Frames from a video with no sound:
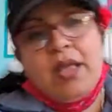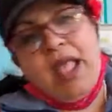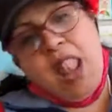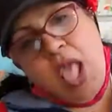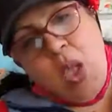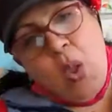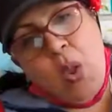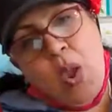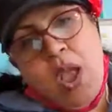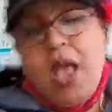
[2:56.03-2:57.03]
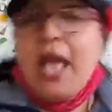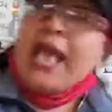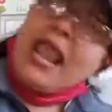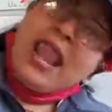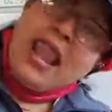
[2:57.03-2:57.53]
hello,
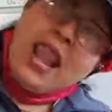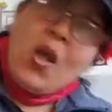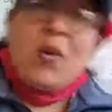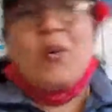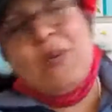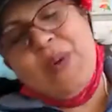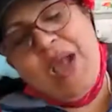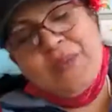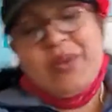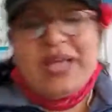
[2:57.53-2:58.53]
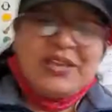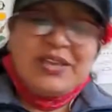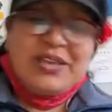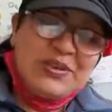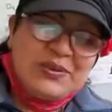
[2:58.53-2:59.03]
hello, how are
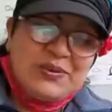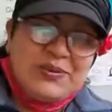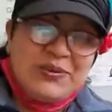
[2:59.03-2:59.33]
you?